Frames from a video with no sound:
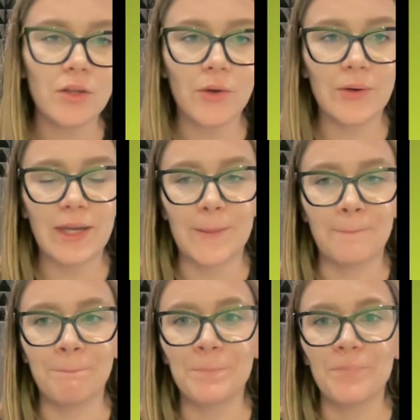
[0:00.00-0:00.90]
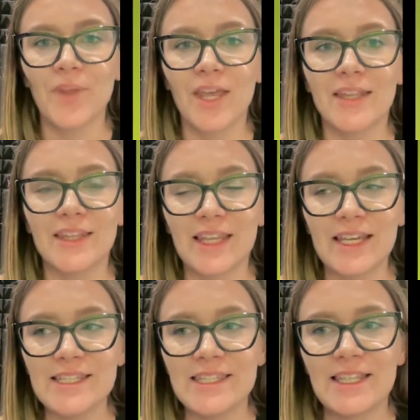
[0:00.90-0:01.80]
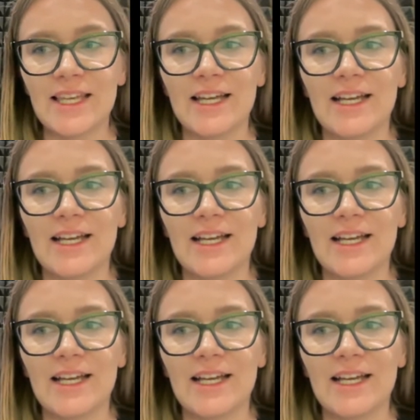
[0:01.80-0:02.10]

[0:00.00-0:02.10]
Okay, the next